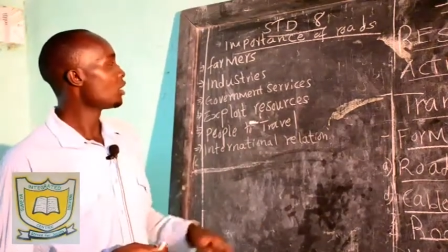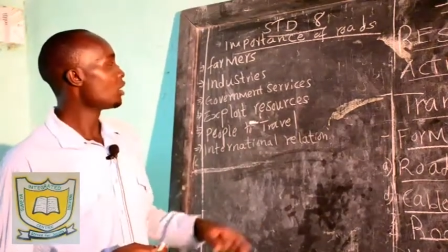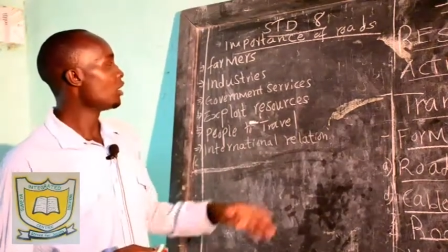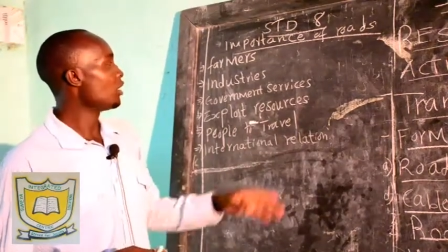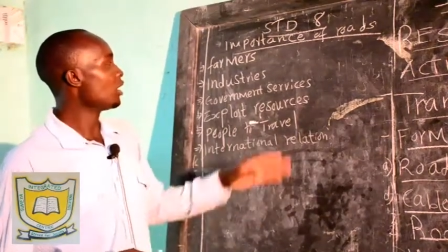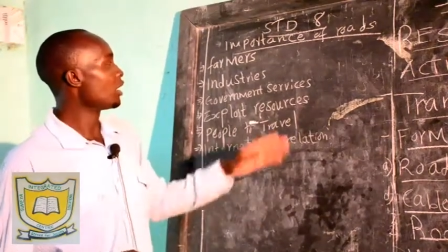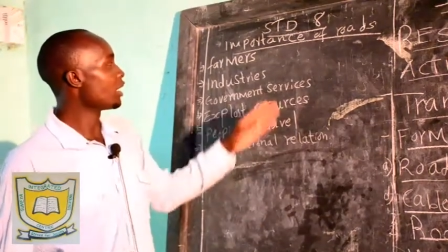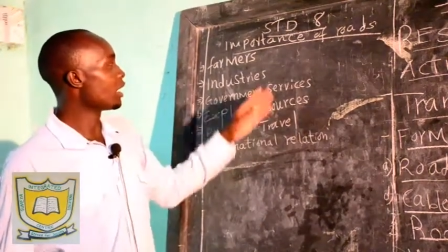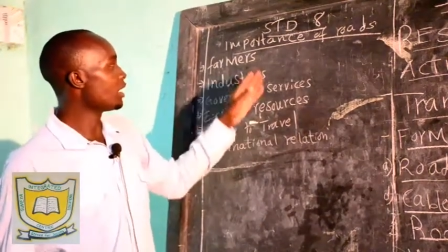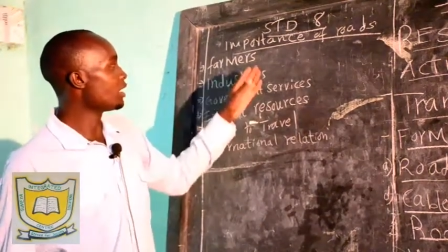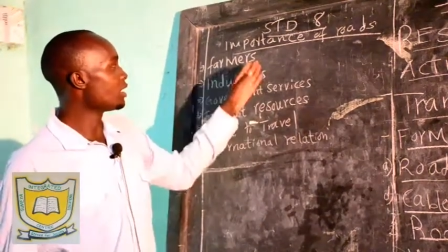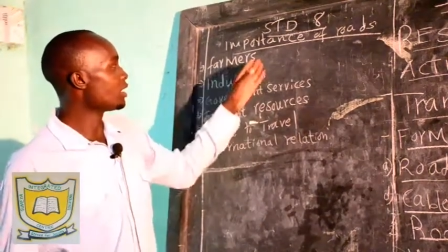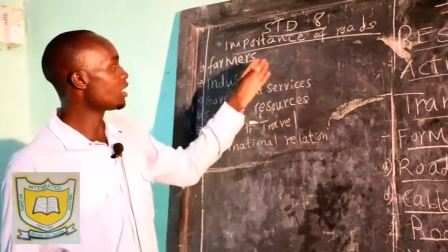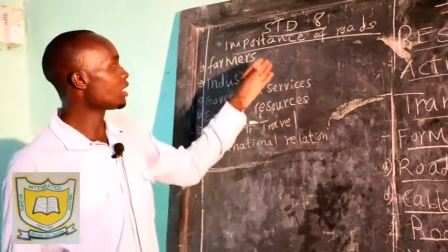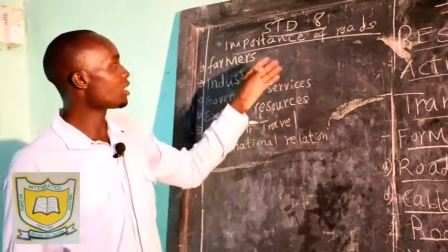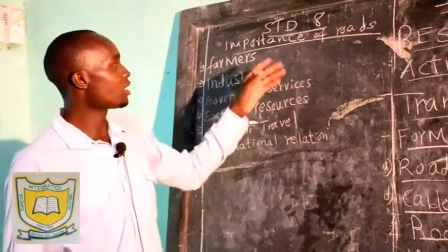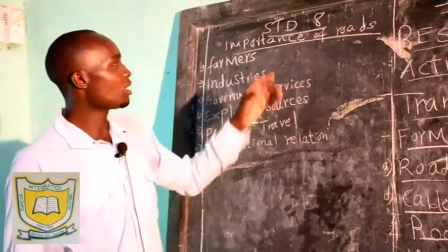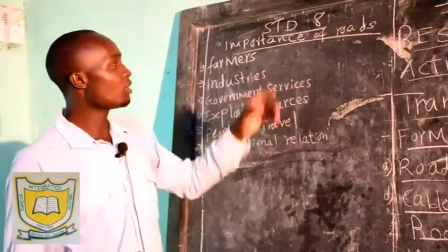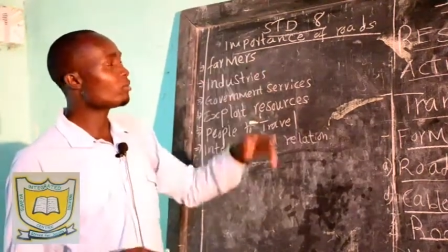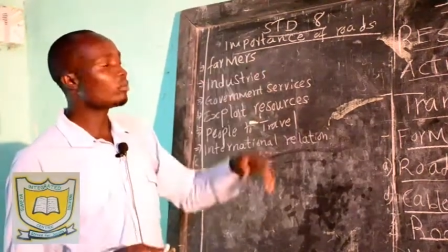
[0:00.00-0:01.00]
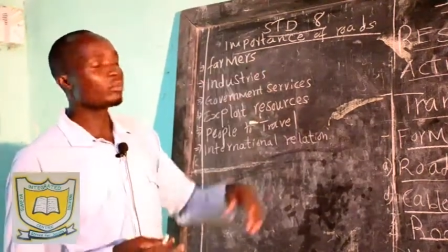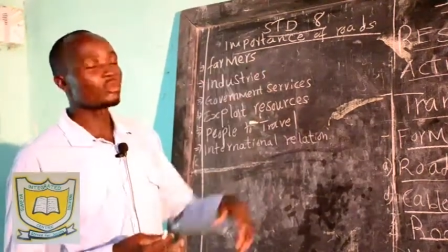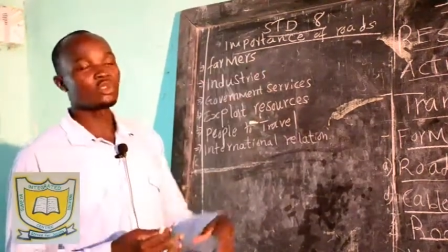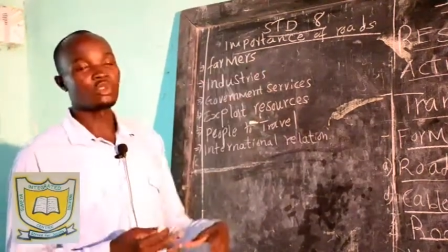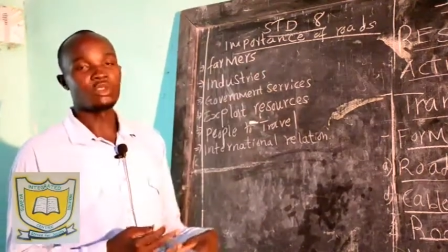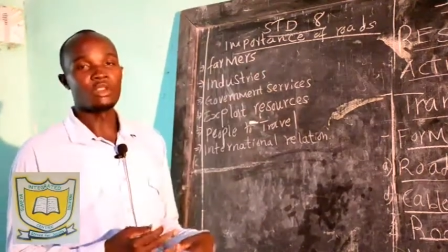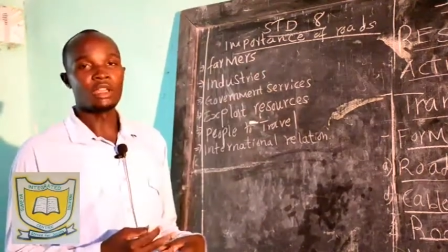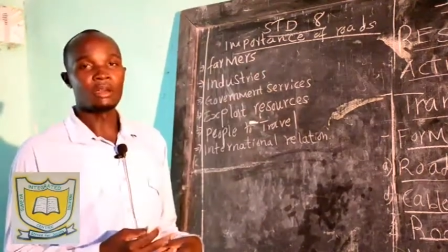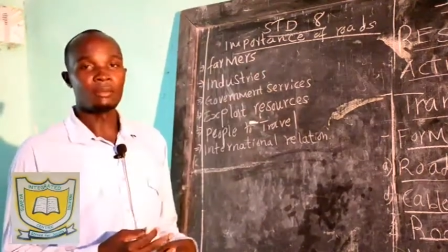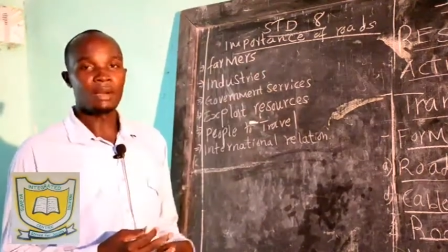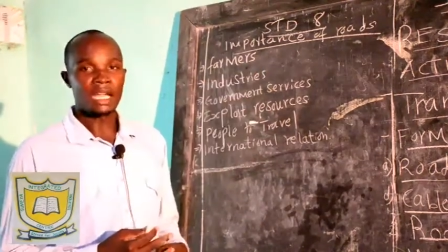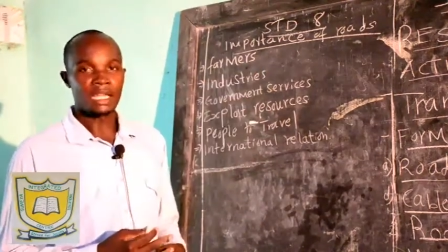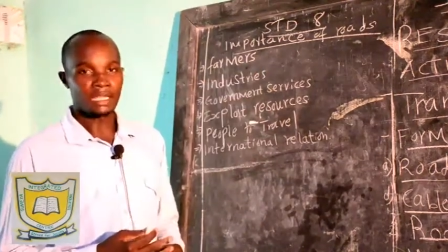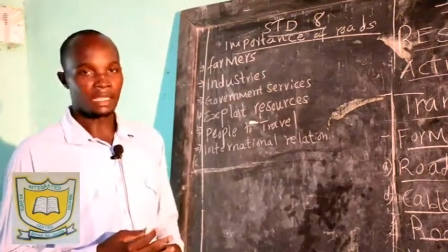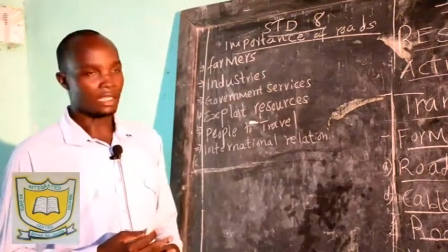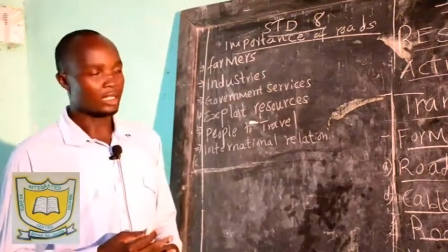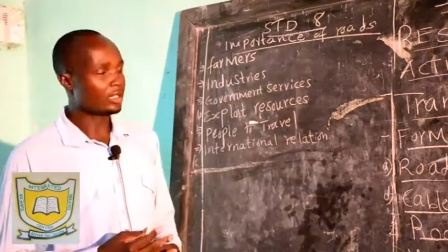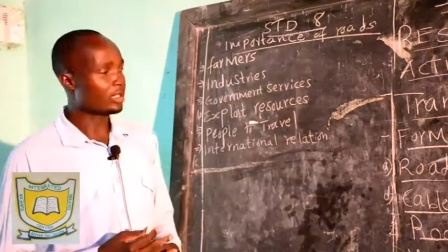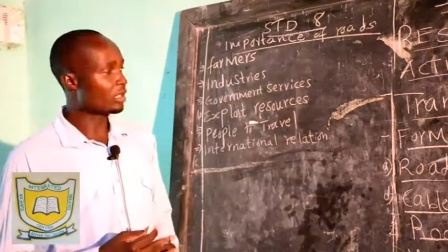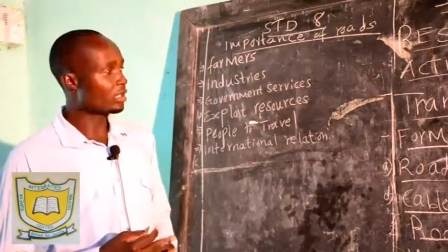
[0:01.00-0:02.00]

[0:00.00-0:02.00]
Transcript: they can take them to the market,